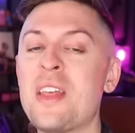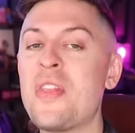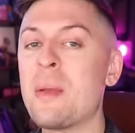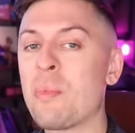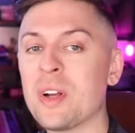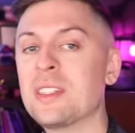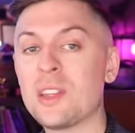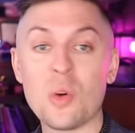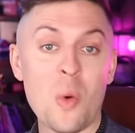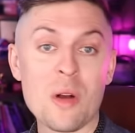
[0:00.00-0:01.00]
that they
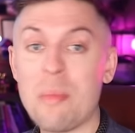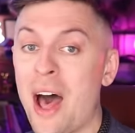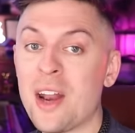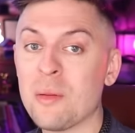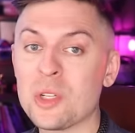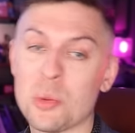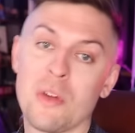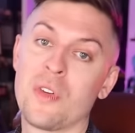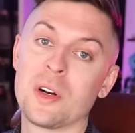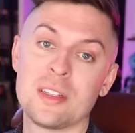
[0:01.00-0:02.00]
printed the word bottom to
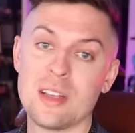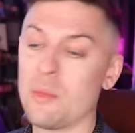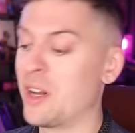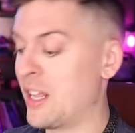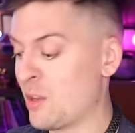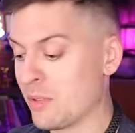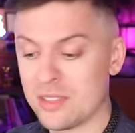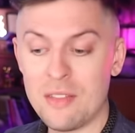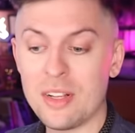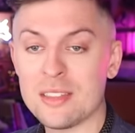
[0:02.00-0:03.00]
refer to someone in the
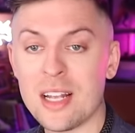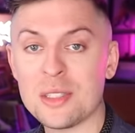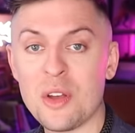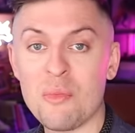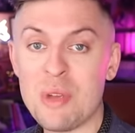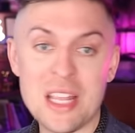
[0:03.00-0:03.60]
receiving sense of